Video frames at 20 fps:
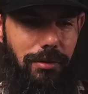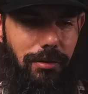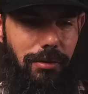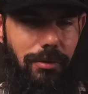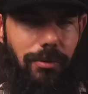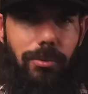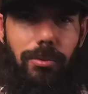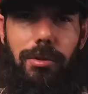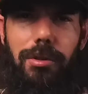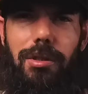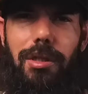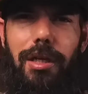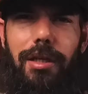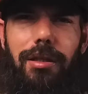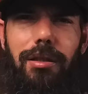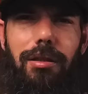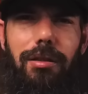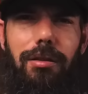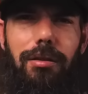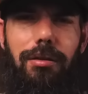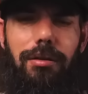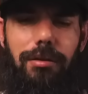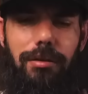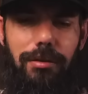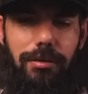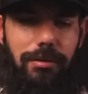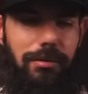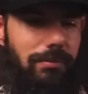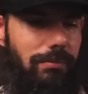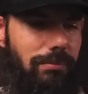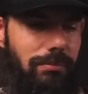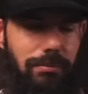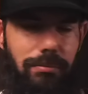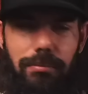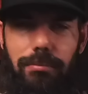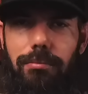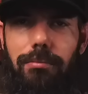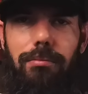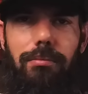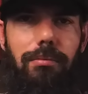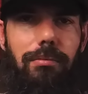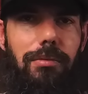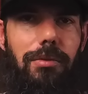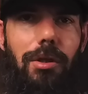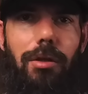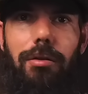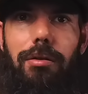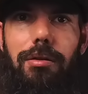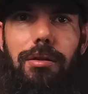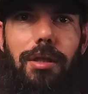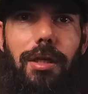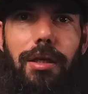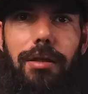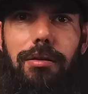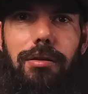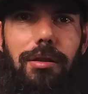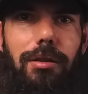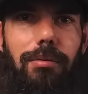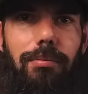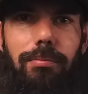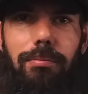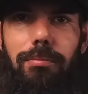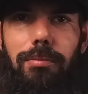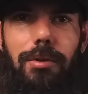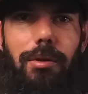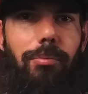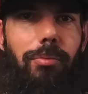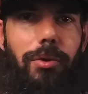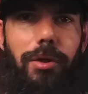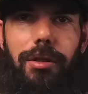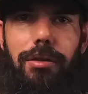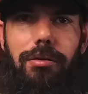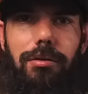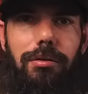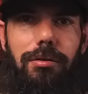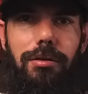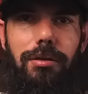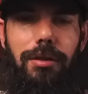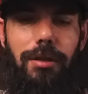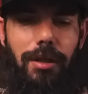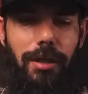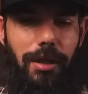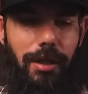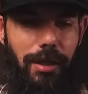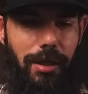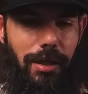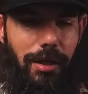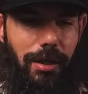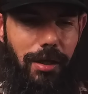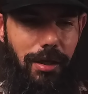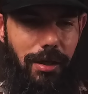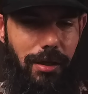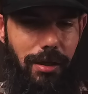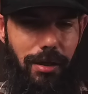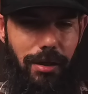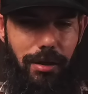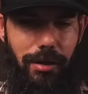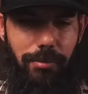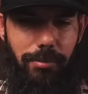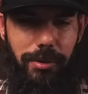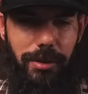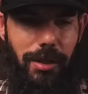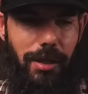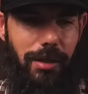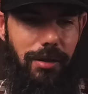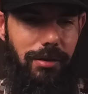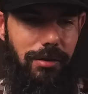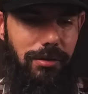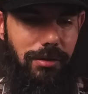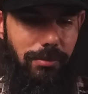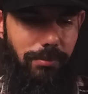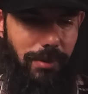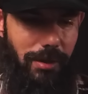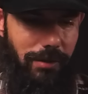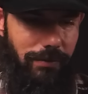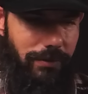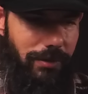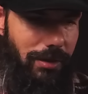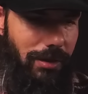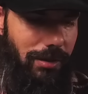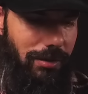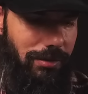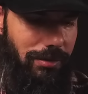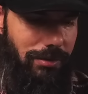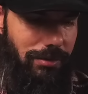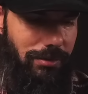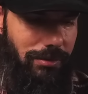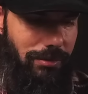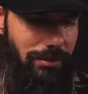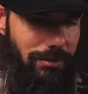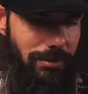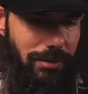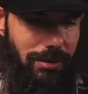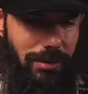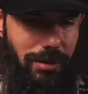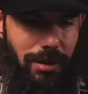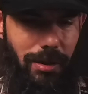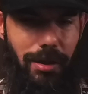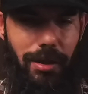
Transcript: Thor's Lightning. It's all the exact same compressors. But yeah, I did some modifications to it.